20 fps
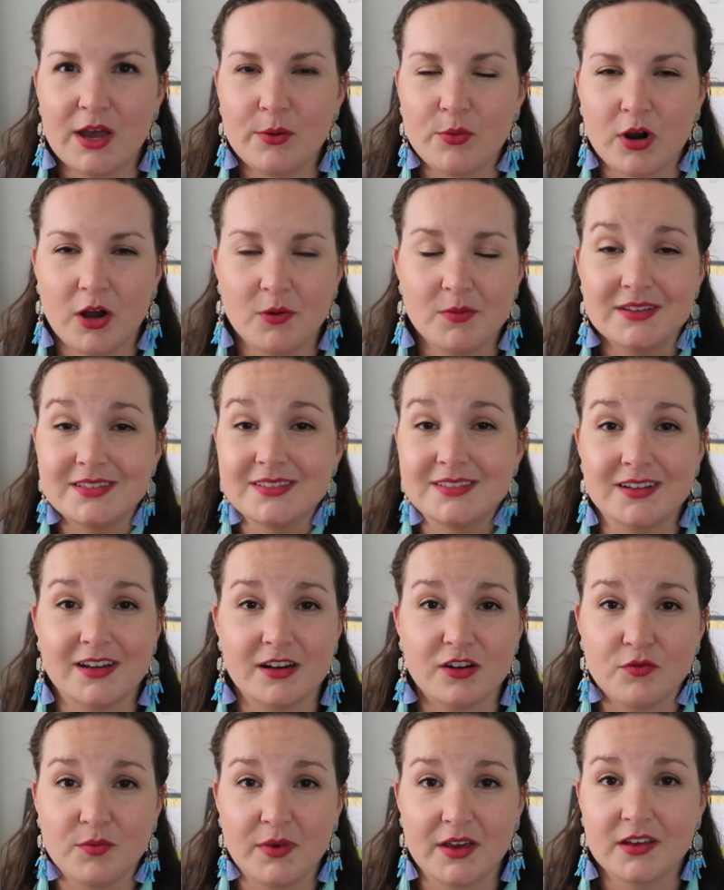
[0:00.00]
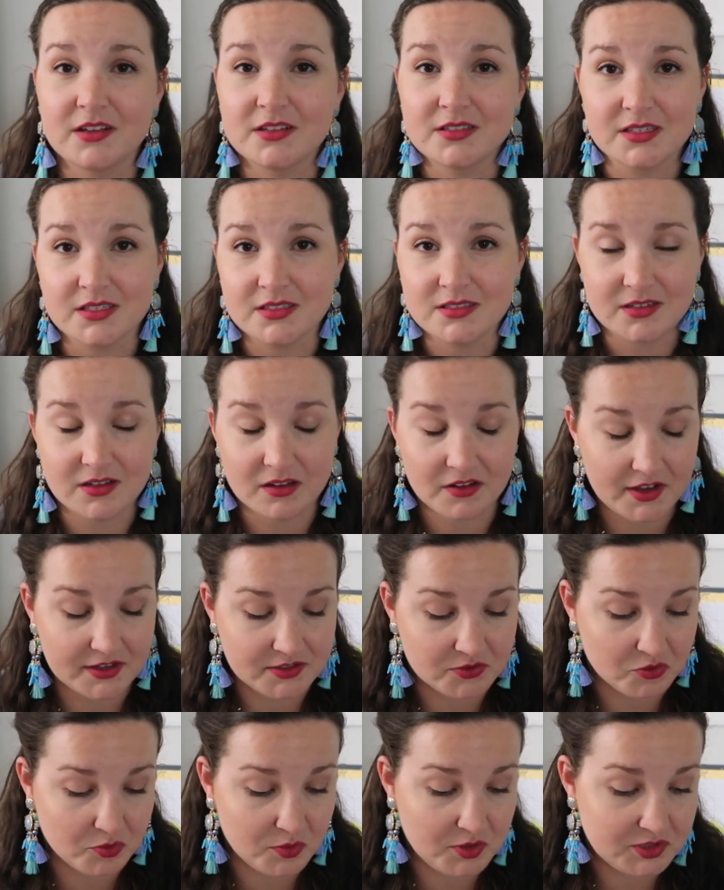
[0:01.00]
I promise none of my kids listen to
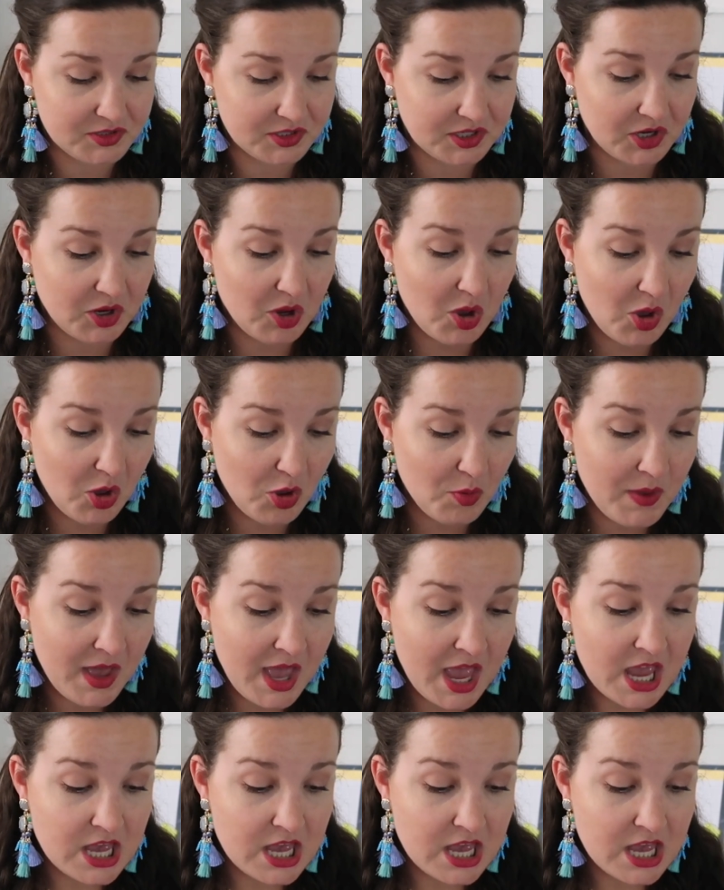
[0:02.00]
classical music at home,